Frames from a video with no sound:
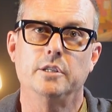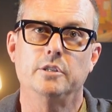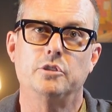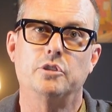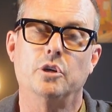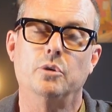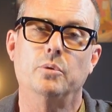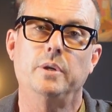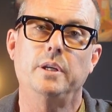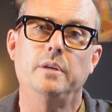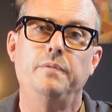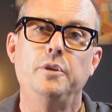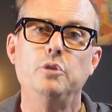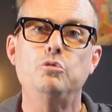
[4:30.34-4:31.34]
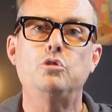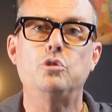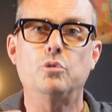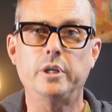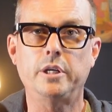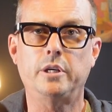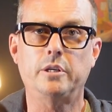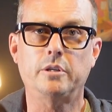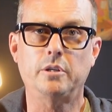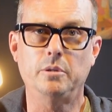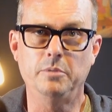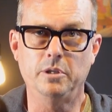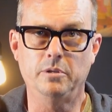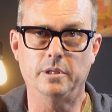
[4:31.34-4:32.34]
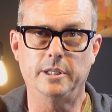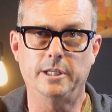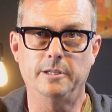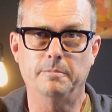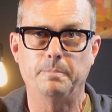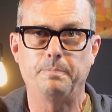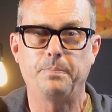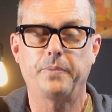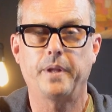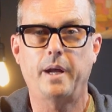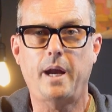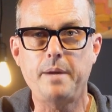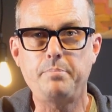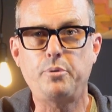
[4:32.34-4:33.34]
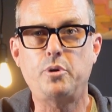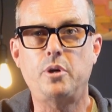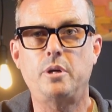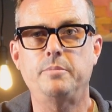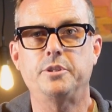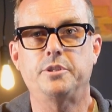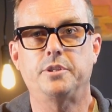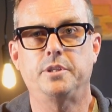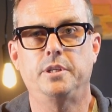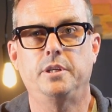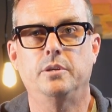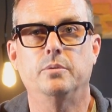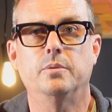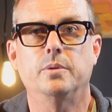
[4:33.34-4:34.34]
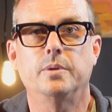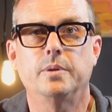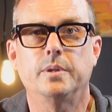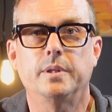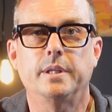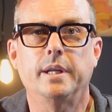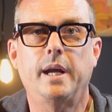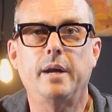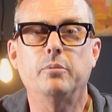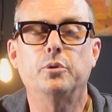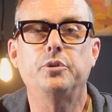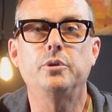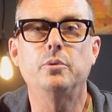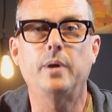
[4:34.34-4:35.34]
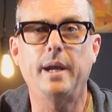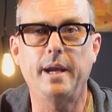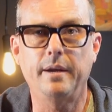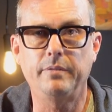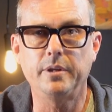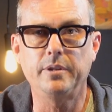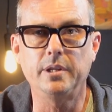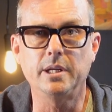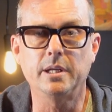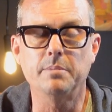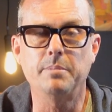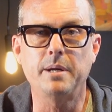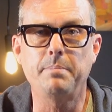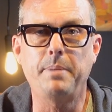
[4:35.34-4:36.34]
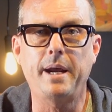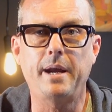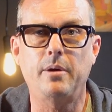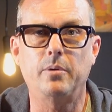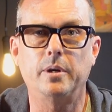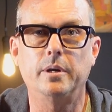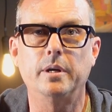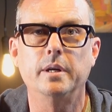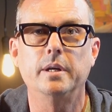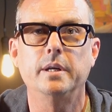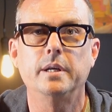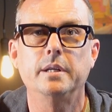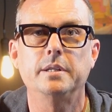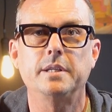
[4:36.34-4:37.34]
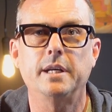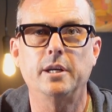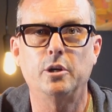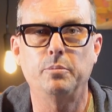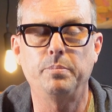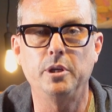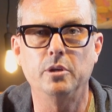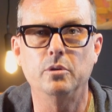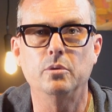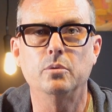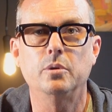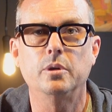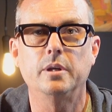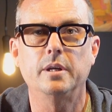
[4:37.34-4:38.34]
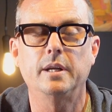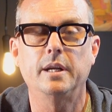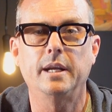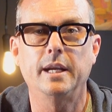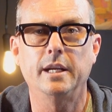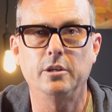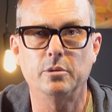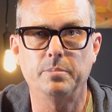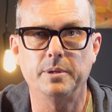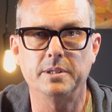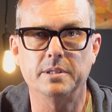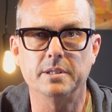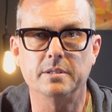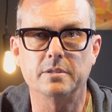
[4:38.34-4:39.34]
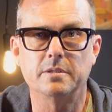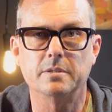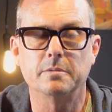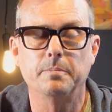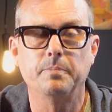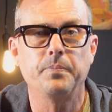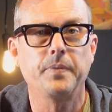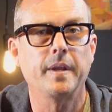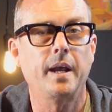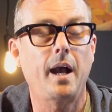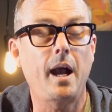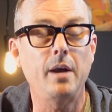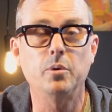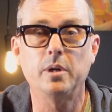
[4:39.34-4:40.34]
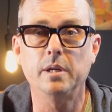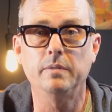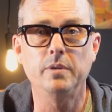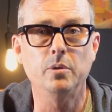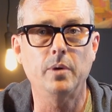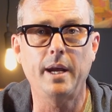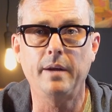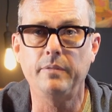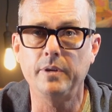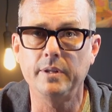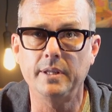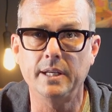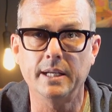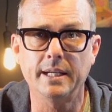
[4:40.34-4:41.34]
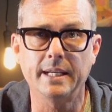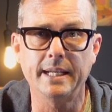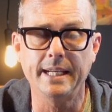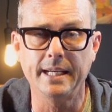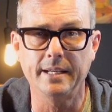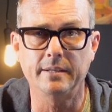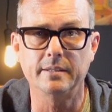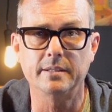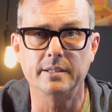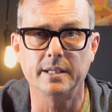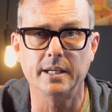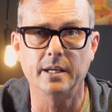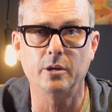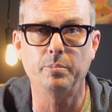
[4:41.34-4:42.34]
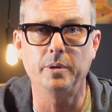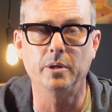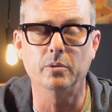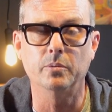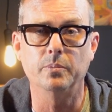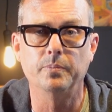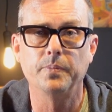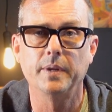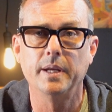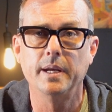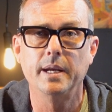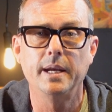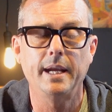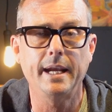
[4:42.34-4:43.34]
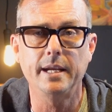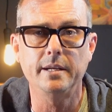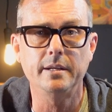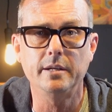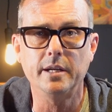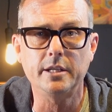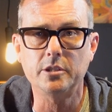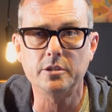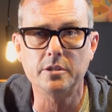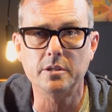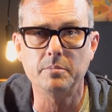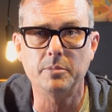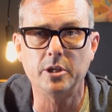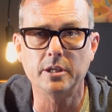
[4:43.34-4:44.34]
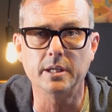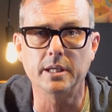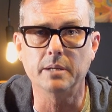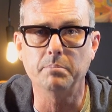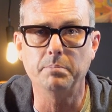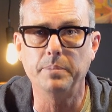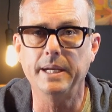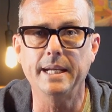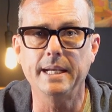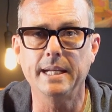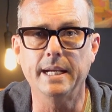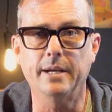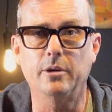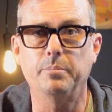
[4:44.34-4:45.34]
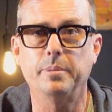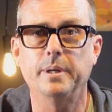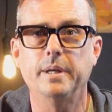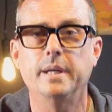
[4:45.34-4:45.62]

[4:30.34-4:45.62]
So if you join our community, I promise to you that I will do everything in my power to help you and your business. I will give you everything I can to help you. And not just in marketing, but any help.